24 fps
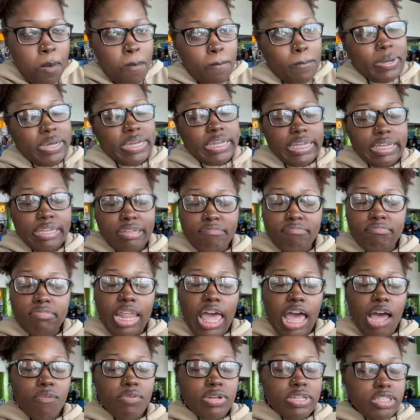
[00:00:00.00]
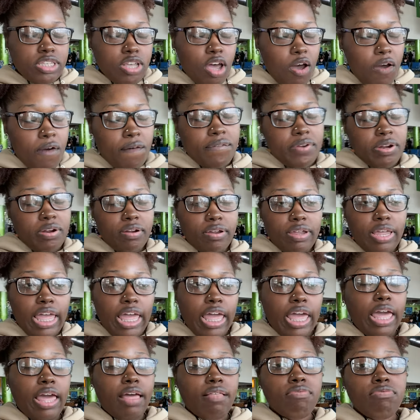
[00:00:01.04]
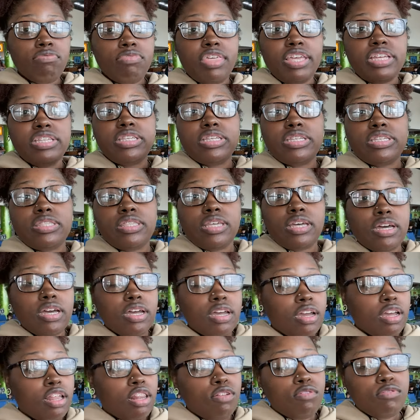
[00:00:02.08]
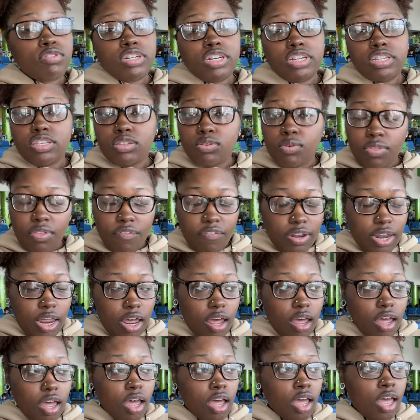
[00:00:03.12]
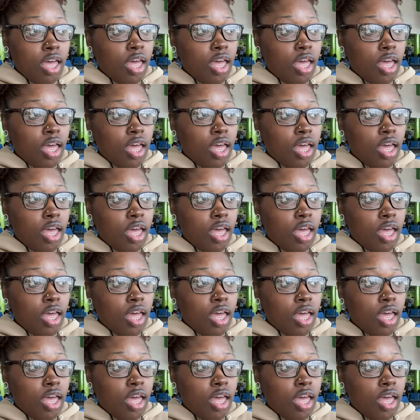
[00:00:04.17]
but now it's over and this is the conclusion to the vlog